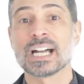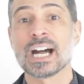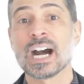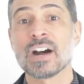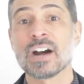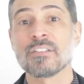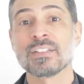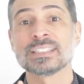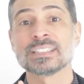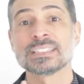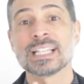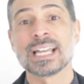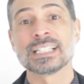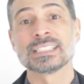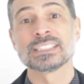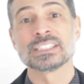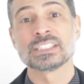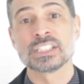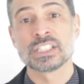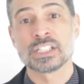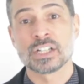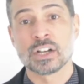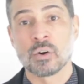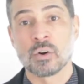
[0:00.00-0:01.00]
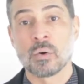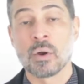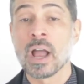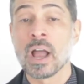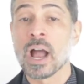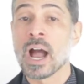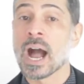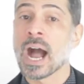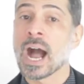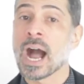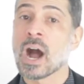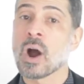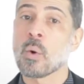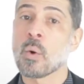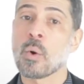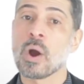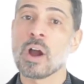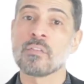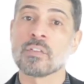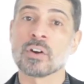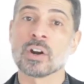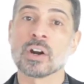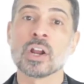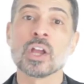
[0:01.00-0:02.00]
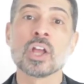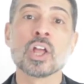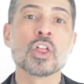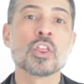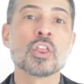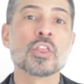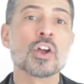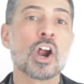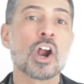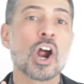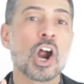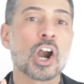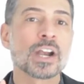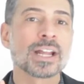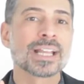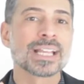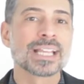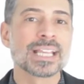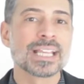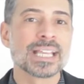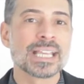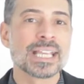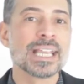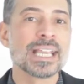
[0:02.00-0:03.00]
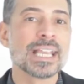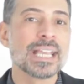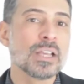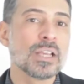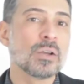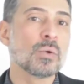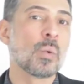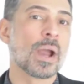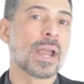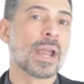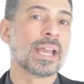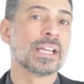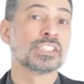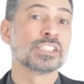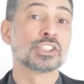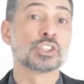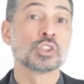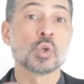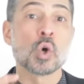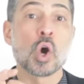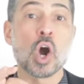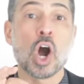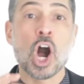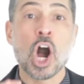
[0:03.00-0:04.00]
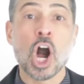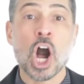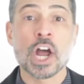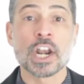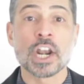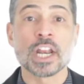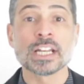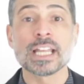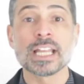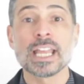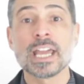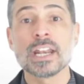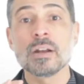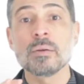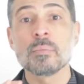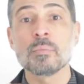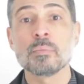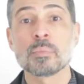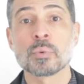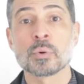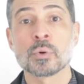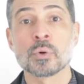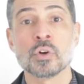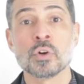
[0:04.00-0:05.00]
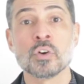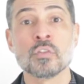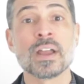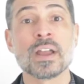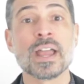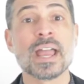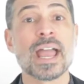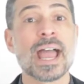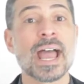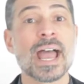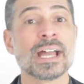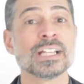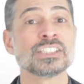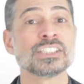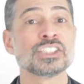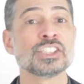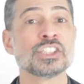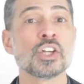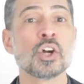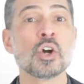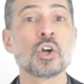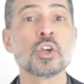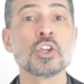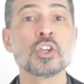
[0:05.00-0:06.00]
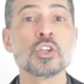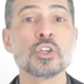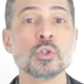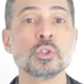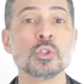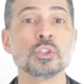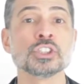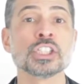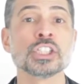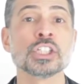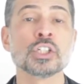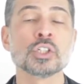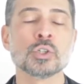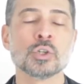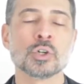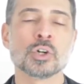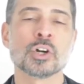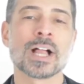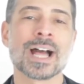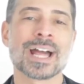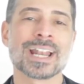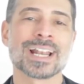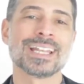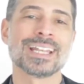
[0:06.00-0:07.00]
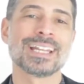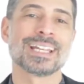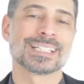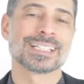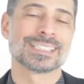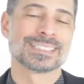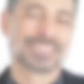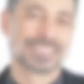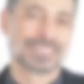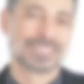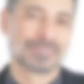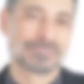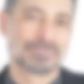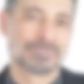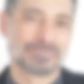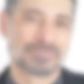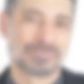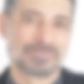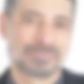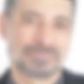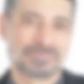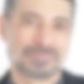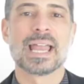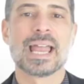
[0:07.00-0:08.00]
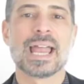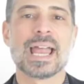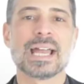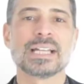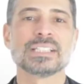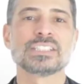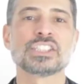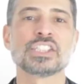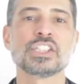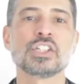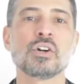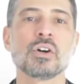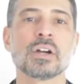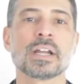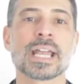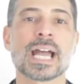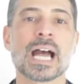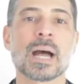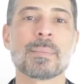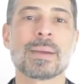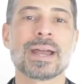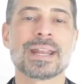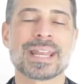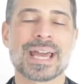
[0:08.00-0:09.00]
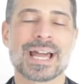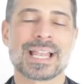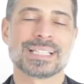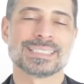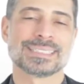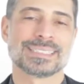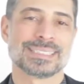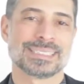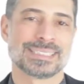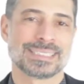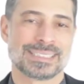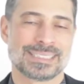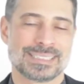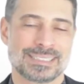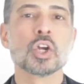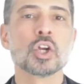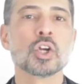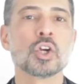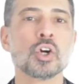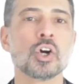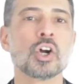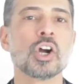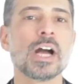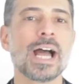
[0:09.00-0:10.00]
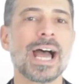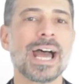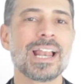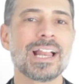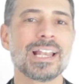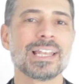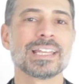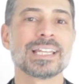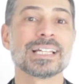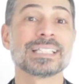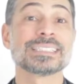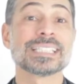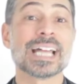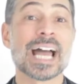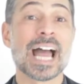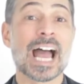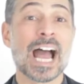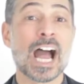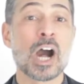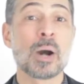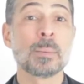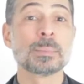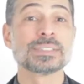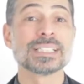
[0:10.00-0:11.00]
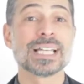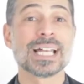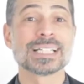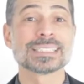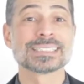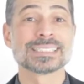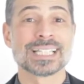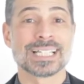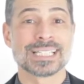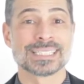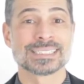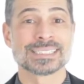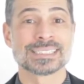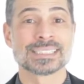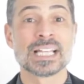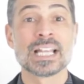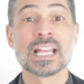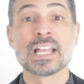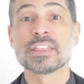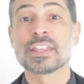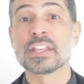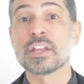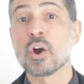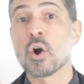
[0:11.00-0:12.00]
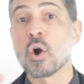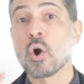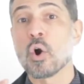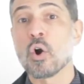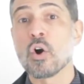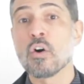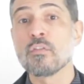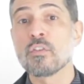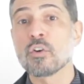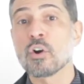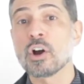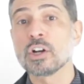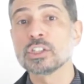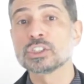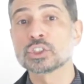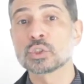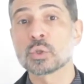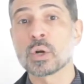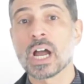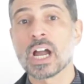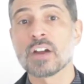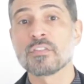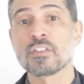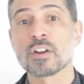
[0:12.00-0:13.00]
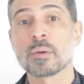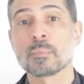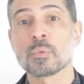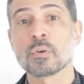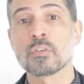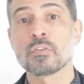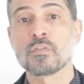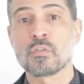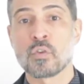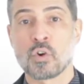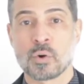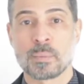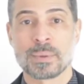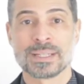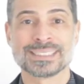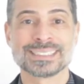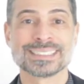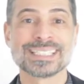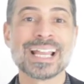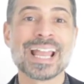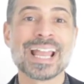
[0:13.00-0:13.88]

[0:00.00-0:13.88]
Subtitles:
of its SEO. However, there are key ways to audit and improve SEO using Google Analytics. SEO Gap Analysis. Google Analytics helps assess the overall traffic performance